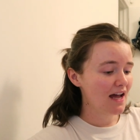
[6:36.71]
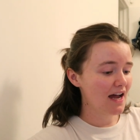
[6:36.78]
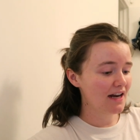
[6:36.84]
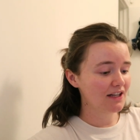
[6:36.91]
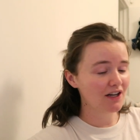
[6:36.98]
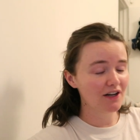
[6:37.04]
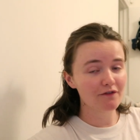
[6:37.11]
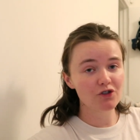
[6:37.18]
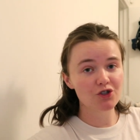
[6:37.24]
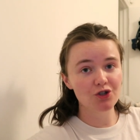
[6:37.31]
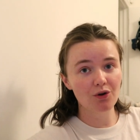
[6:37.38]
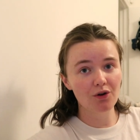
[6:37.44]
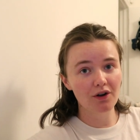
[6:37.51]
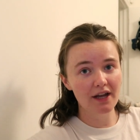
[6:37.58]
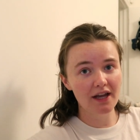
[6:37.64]
and kind of
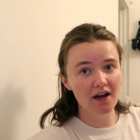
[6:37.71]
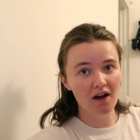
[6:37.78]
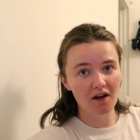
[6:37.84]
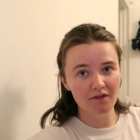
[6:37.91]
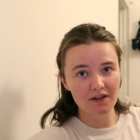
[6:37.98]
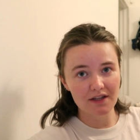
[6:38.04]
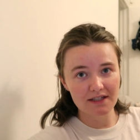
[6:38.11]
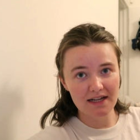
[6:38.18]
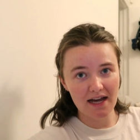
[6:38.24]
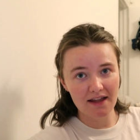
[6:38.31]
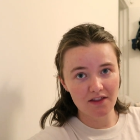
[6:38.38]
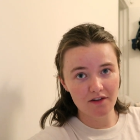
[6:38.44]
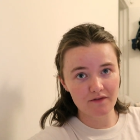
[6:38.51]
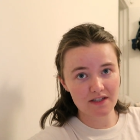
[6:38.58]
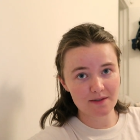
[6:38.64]
joy after the
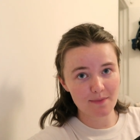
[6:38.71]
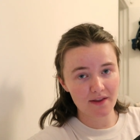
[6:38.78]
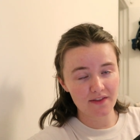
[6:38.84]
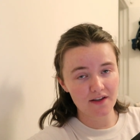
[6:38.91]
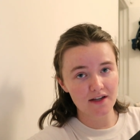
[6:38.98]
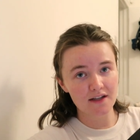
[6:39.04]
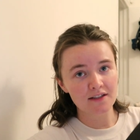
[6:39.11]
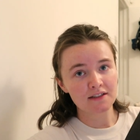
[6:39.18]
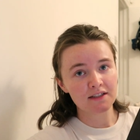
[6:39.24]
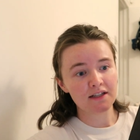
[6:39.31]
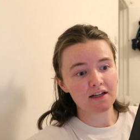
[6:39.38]
death of his mother.